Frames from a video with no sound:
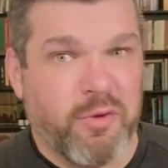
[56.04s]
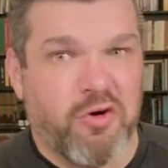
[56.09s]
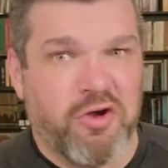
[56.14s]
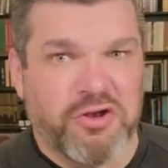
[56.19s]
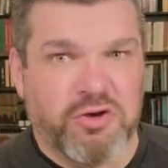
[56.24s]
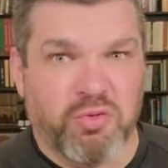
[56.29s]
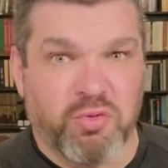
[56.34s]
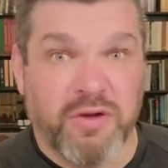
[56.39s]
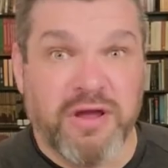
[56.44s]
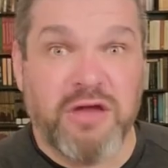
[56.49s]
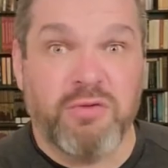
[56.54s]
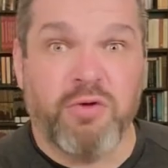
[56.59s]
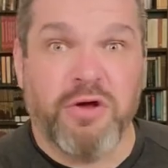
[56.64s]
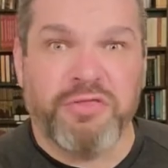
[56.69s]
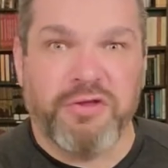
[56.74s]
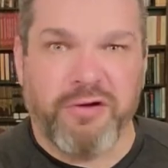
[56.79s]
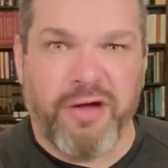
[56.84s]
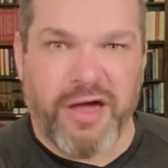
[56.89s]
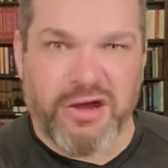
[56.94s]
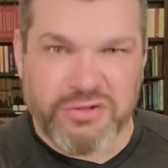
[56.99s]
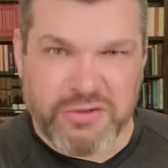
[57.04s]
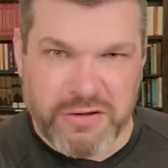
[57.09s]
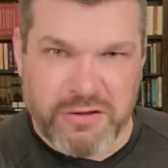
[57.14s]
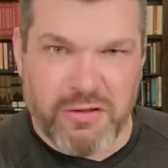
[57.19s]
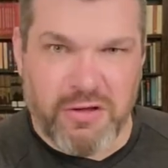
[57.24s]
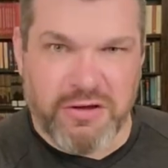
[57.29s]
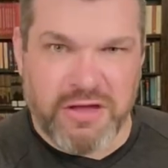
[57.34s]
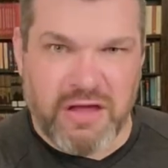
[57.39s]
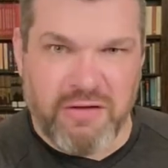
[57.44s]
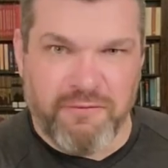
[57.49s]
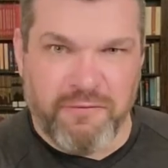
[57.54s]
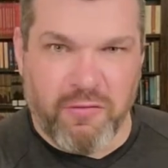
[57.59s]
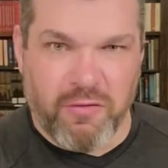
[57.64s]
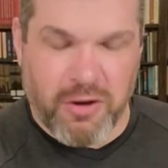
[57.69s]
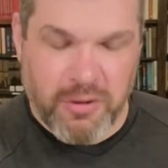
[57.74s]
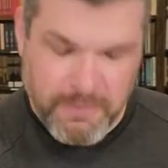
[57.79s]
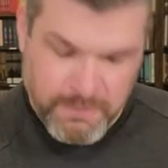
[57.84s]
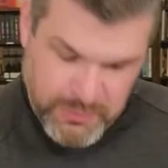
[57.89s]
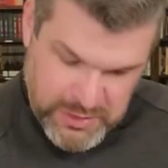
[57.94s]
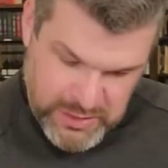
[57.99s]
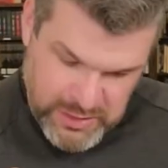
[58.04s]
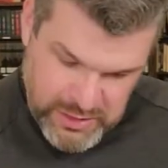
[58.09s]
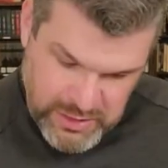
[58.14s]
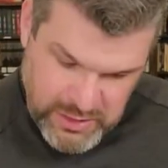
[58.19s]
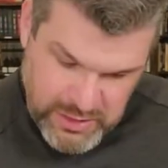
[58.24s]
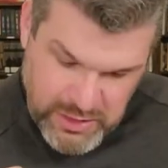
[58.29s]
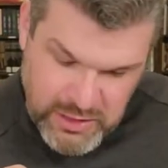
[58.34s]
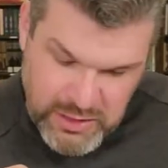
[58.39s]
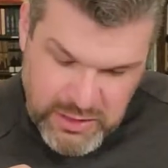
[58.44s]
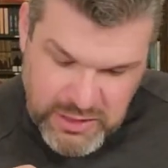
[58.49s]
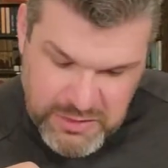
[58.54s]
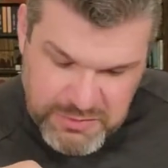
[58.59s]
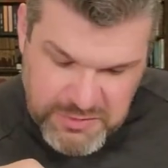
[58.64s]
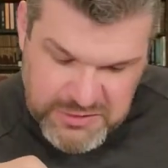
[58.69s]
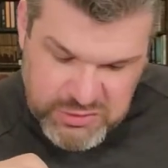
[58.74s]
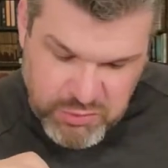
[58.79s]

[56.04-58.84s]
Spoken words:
going to read what they're actually looking for. In the